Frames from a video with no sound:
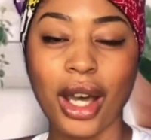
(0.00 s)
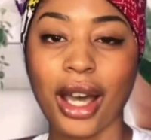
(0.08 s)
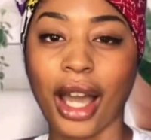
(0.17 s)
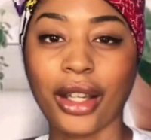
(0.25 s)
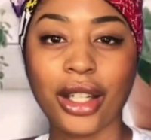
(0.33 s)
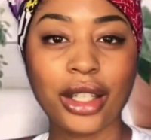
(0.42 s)

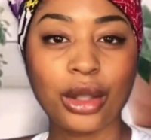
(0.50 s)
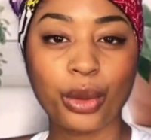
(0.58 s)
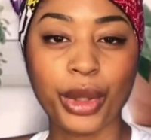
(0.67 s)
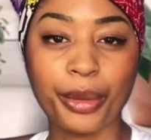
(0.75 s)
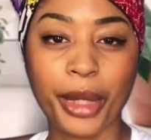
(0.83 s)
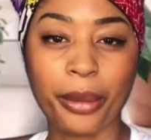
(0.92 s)
I couldn't
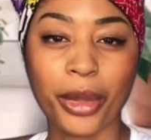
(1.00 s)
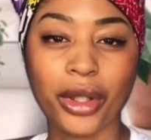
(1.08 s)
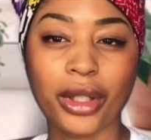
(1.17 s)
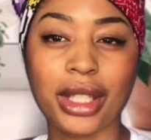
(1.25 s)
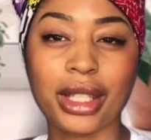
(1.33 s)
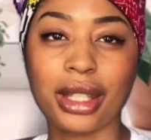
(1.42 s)
remember,
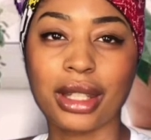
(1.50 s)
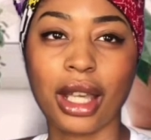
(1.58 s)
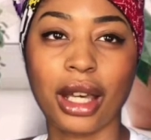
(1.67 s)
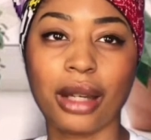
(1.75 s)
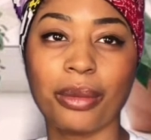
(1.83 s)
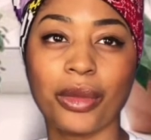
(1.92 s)
because
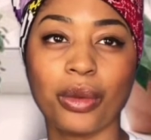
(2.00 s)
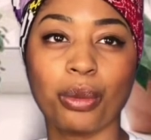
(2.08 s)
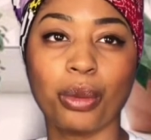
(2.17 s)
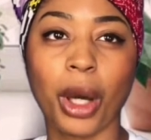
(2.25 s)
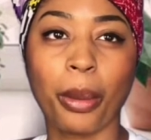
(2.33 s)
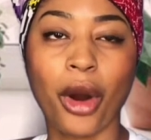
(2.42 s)

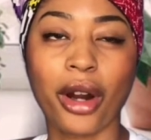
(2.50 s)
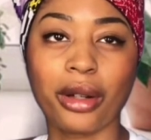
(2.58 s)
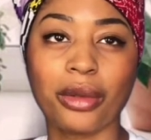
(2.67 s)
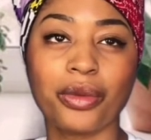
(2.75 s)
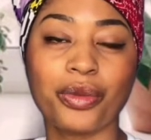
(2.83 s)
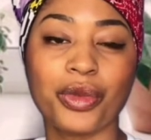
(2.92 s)
a part of
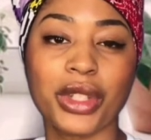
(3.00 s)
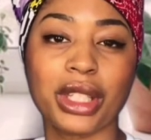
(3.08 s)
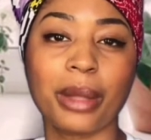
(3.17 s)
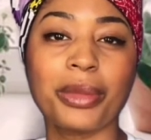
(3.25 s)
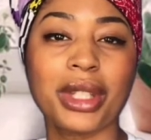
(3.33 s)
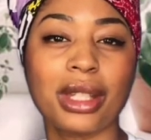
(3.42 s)

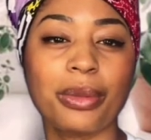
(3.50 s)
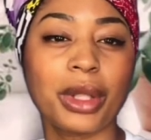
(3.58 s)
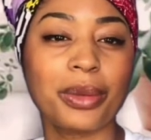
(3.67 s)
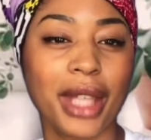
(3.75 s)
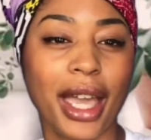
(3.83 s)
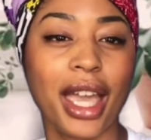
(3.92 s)
some
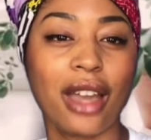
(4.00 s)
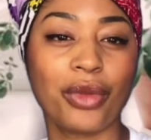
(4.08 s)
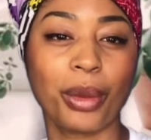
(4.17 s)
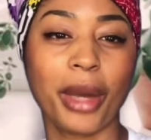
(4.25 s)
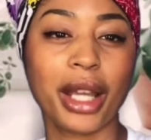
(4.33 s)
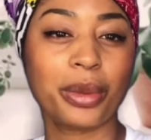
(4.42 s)
symptoms I had for
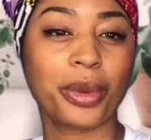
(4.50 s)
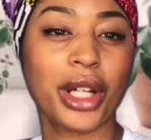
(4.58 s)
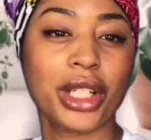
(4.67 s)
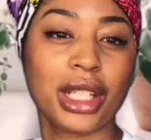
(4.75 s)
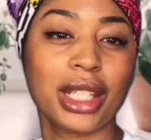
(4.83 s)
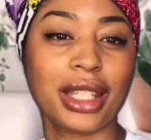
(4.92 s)
my
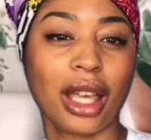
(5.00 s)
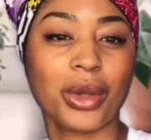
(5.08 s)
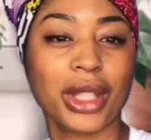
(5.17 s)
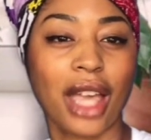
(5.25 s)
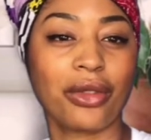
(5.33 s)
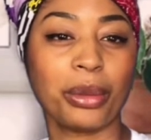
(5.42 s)
depression is I was
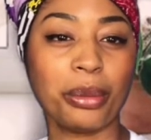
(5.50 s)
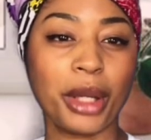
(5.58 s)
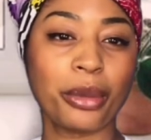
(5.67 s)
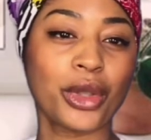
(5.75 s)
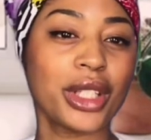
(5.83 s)
having memory